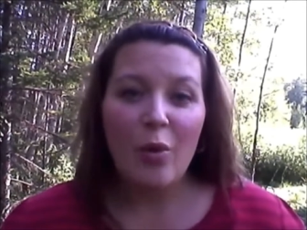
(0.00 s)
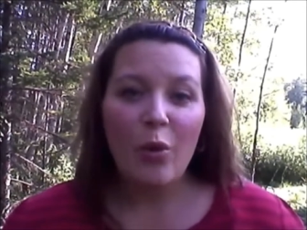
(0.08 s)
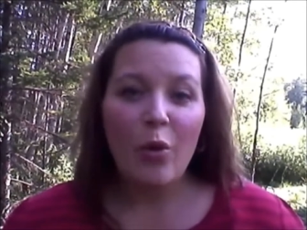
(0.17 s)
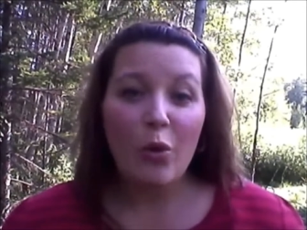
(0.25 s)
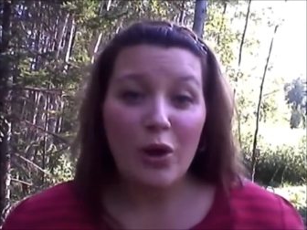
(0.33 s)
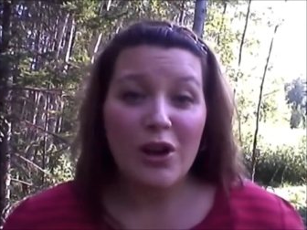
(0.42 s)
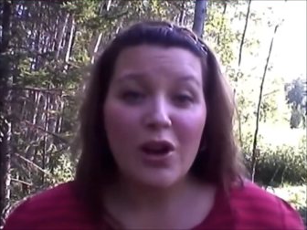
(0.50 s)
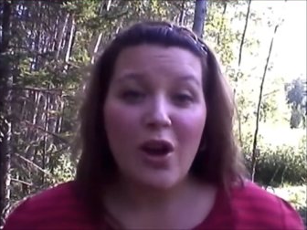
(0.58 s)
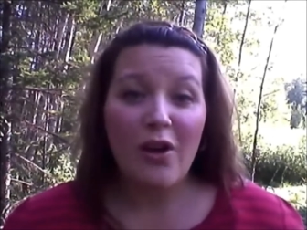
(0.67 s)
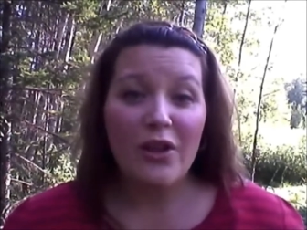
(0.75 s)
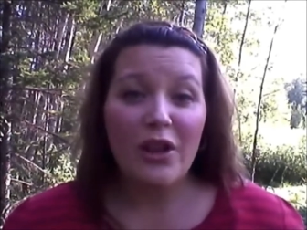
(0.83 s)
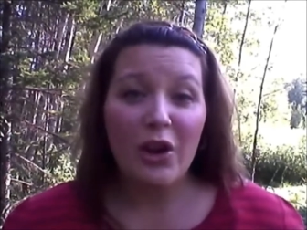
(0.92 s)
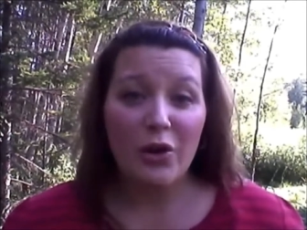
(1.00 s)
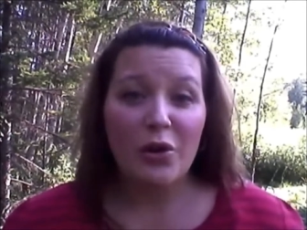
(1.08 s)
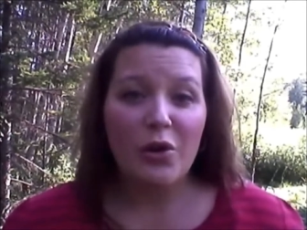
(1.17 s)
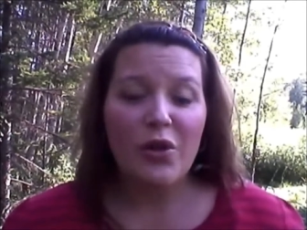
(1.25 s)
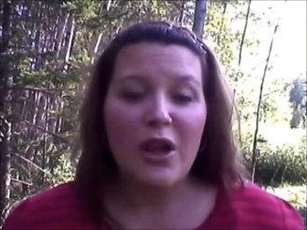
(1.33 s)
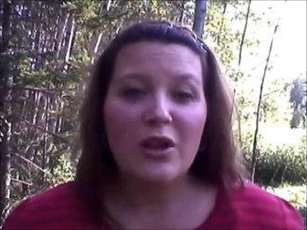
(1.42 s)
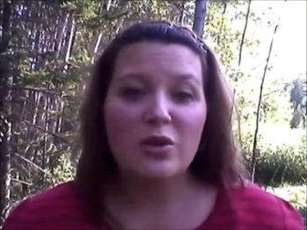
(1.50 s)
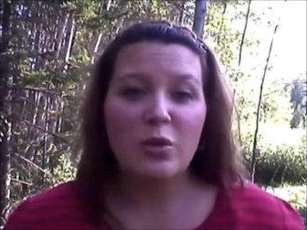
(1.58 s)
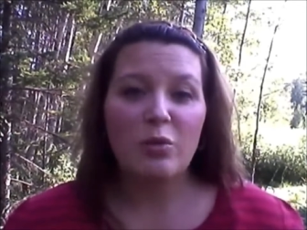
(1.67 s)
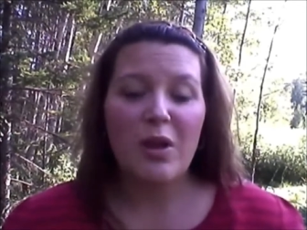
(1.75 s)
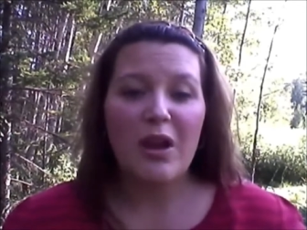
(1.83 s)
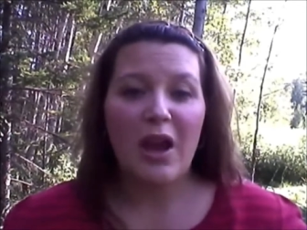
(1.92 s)
But working on the inner things will
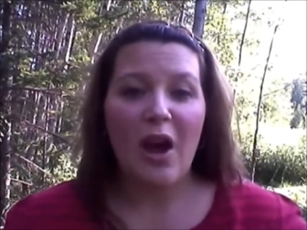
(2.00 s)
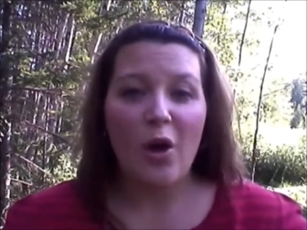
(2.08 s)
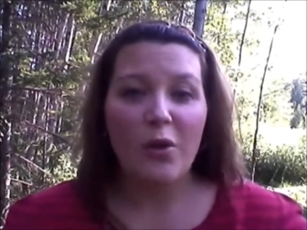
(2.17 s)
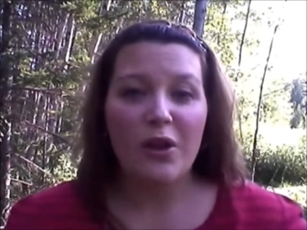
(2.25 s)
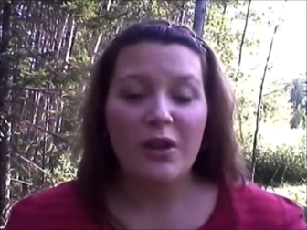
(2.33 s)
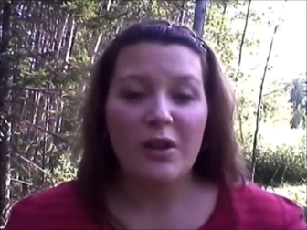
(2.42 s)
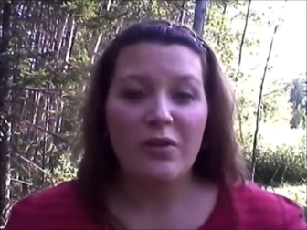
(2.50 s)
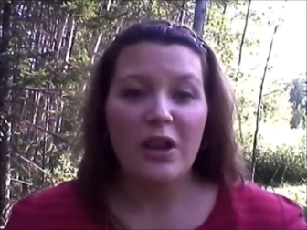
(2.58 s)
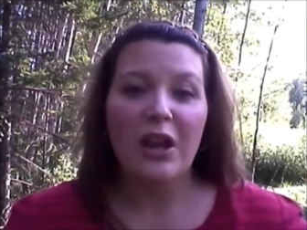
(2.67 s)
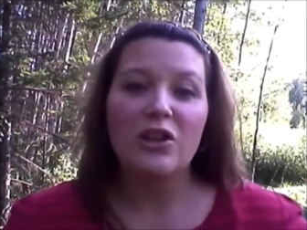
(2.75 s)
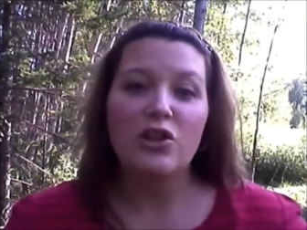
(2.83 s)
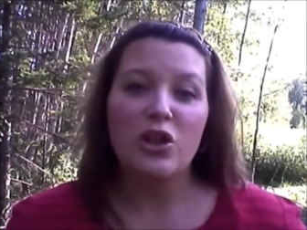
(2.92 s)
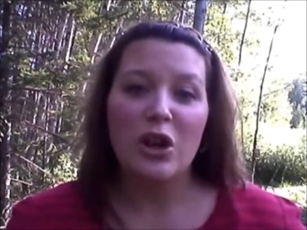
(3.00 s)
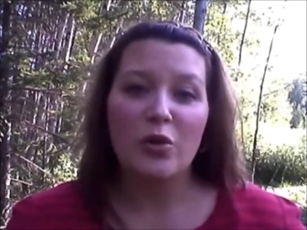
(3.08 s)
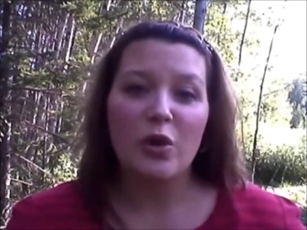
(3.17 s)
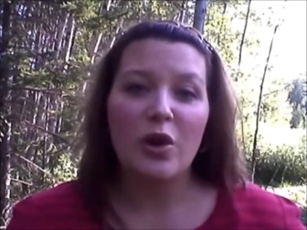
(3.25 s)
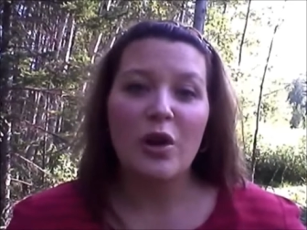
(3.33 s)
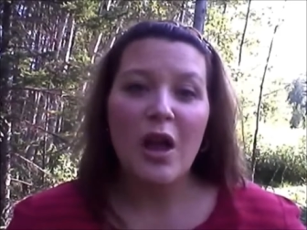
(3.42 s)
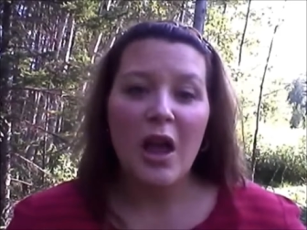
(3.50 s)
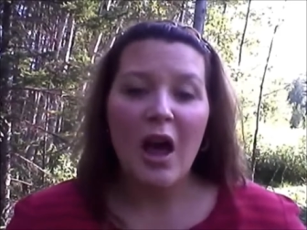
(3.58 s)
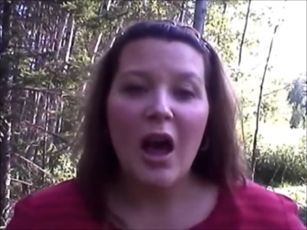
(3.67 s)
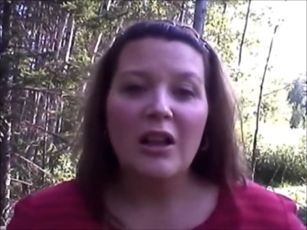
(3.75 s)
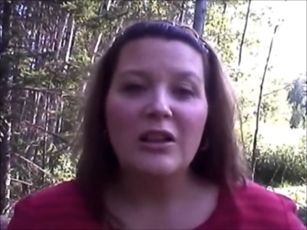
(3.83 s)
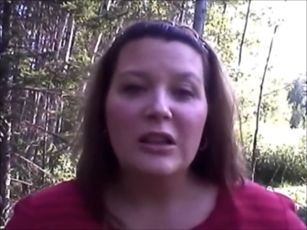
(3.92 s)
make healthy living in general
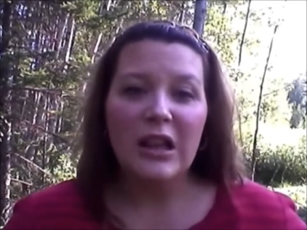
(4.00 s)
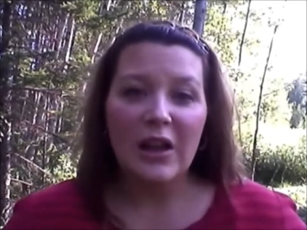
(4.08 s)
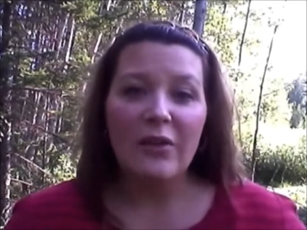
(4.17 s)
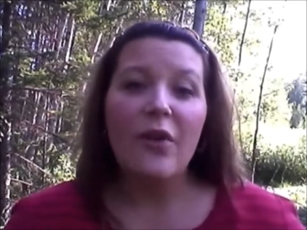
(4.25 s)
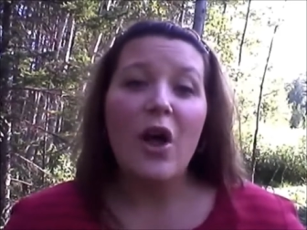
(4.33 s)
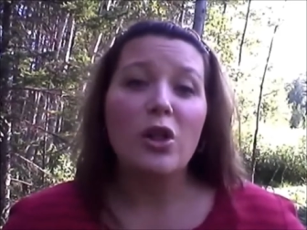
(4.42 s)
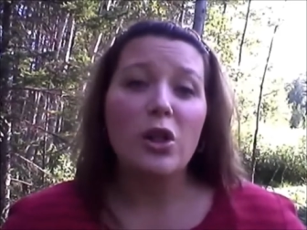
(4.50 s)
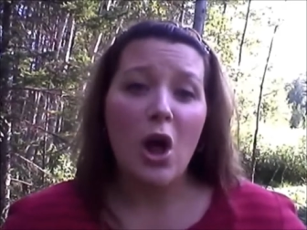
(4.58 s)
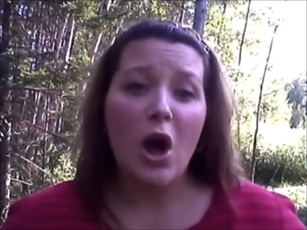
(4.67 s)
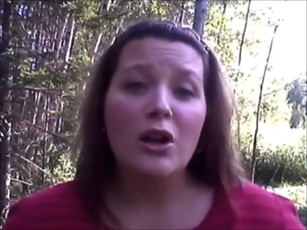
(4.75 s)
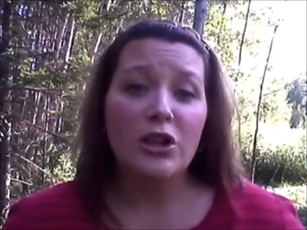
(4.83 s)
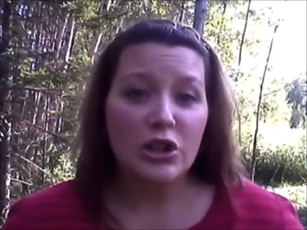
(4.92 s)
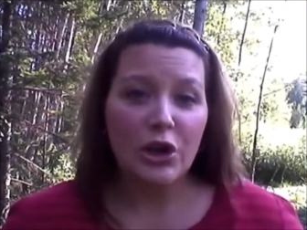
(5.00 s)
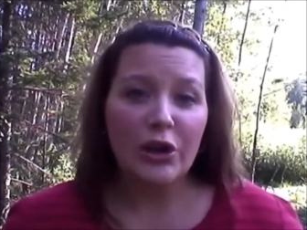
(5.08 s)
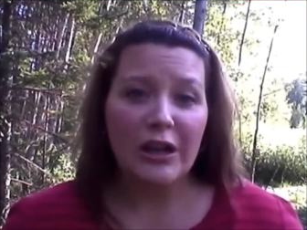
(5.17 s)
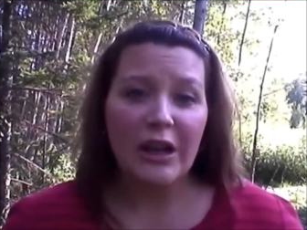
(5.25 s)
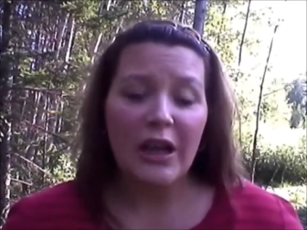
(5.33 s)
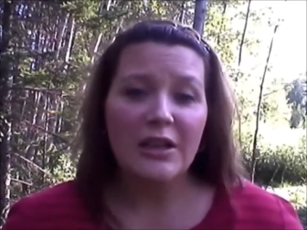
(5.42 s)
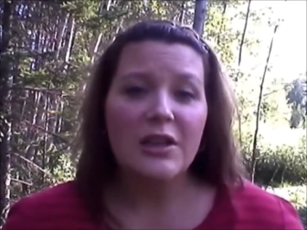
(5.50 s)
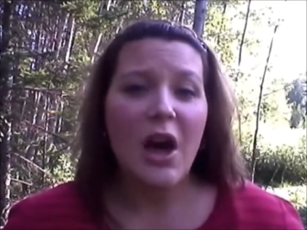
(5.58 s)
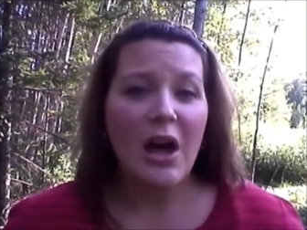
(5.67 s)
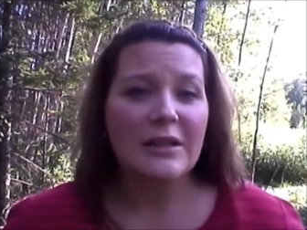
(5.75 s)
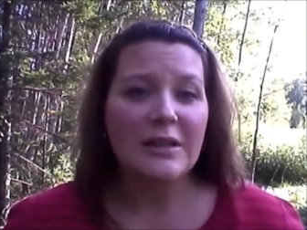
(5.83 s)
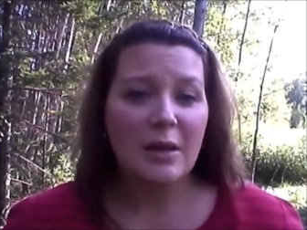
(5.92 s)
a lifelong journey and
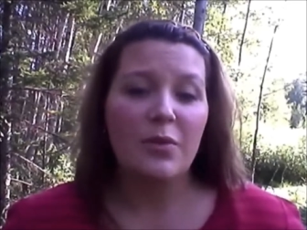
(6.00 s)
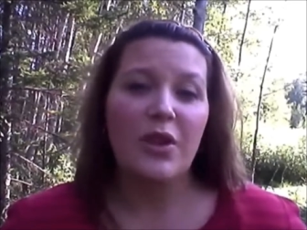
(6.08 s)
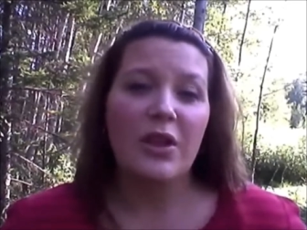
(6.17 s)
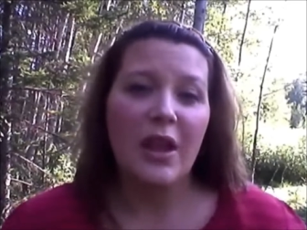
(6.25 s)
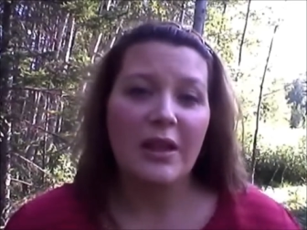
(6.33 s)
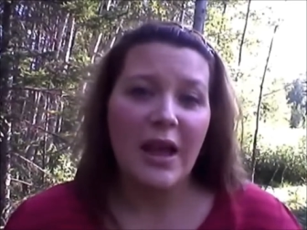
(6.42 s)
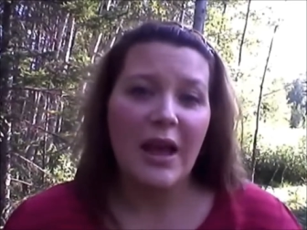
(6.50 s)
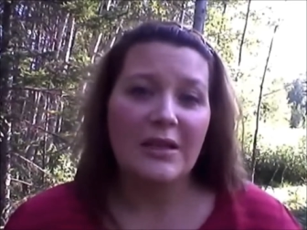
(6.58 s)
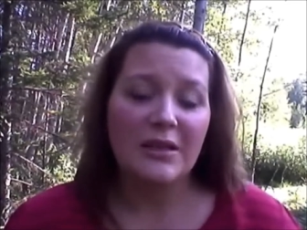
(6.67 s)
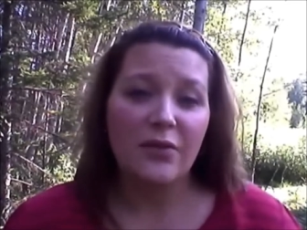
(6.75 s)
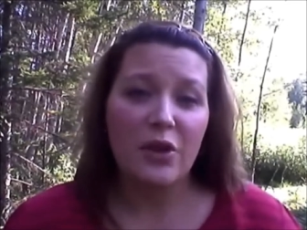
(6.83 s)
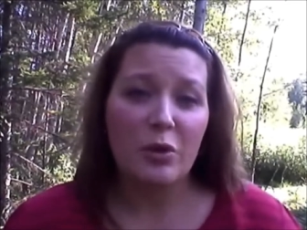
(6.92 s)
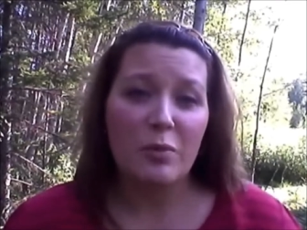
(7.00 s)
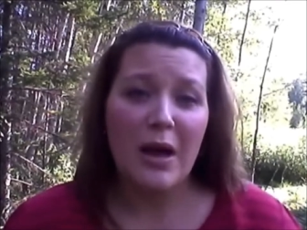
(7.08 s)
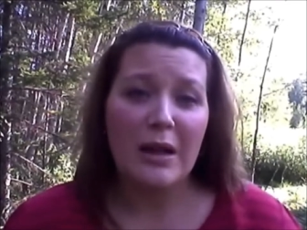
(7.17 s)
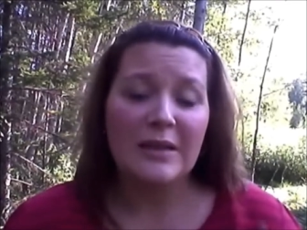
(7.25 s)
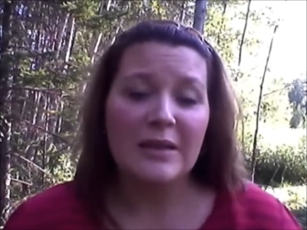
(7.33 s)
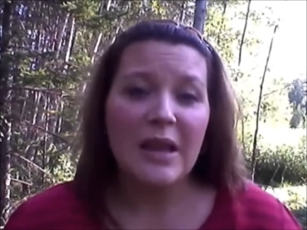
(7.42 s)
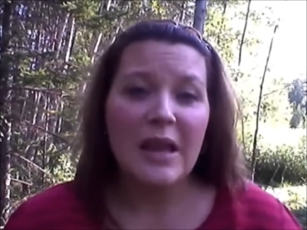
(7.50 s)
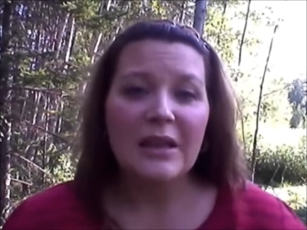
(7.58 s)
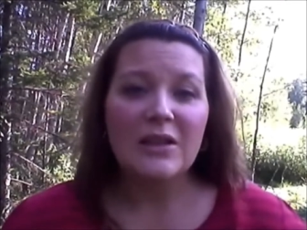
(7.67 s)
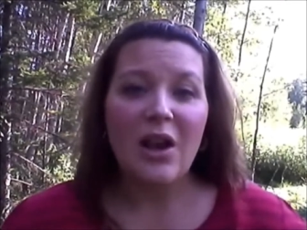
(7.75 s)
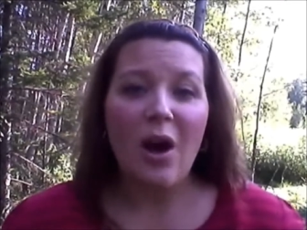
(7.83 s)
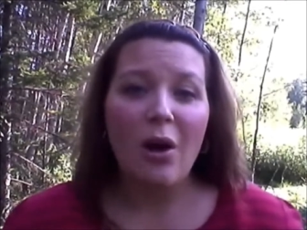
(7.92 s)
not something that lasts a few months.
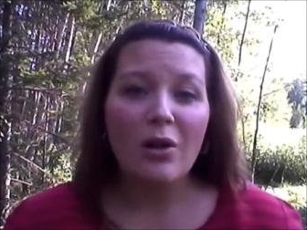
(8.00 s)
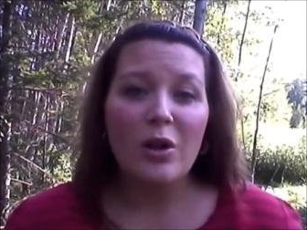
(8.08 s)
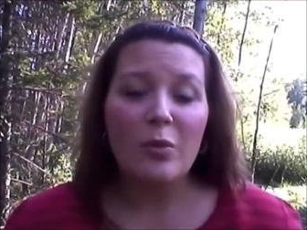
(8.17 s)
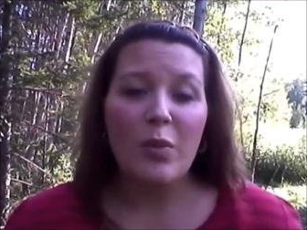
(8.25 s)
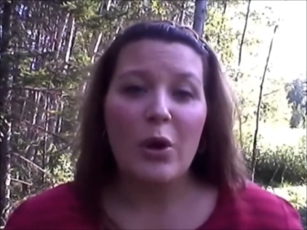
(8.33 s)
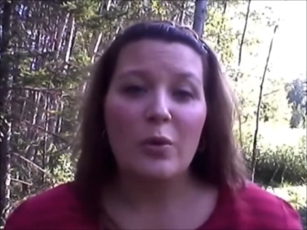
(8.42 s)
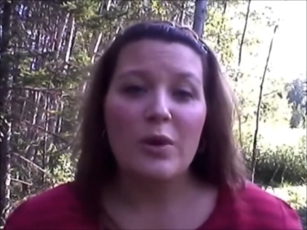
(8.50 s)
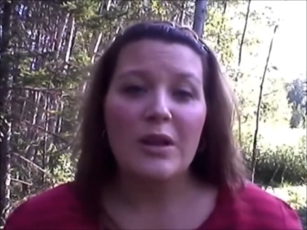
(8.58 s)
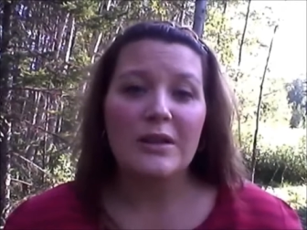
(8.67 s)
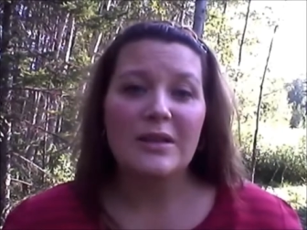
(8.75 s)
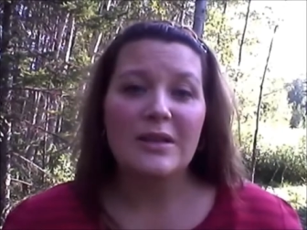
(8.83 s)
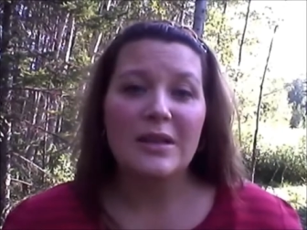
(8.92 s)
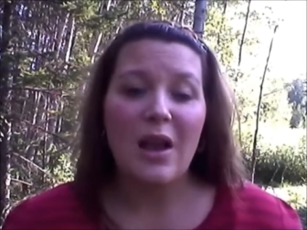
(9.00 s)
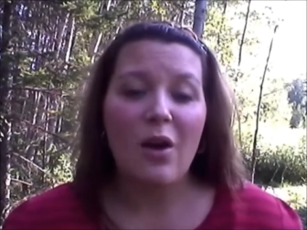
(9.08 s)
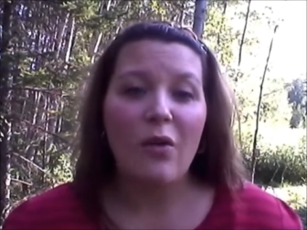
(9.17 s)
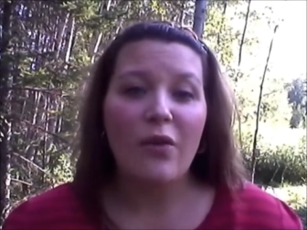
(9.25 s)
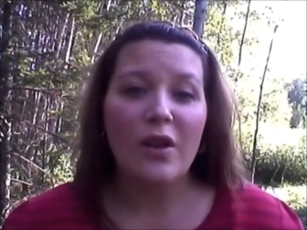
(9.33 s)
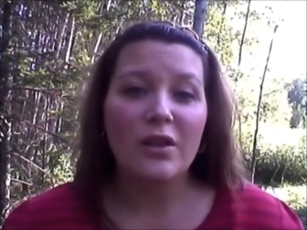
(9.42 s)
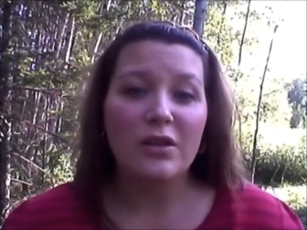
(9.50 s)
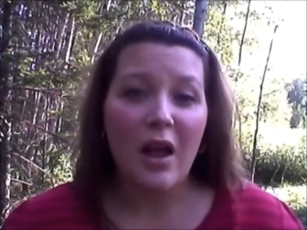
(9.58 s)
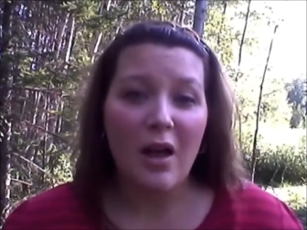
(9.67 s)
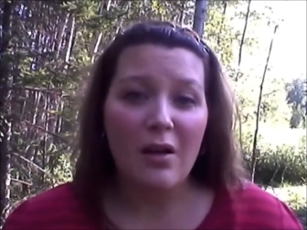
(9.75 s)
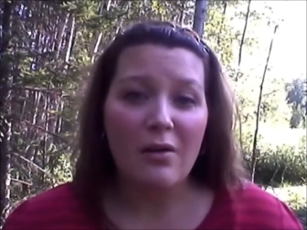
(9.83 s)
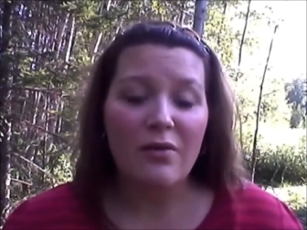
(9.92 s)
It's all about
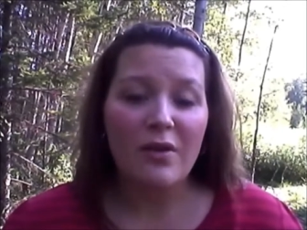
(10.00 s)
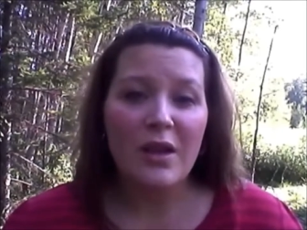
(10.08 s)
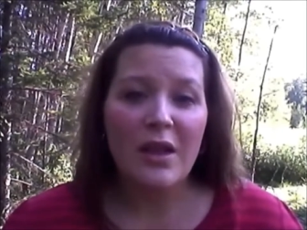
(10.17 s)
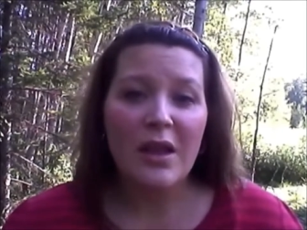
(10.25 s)
self-love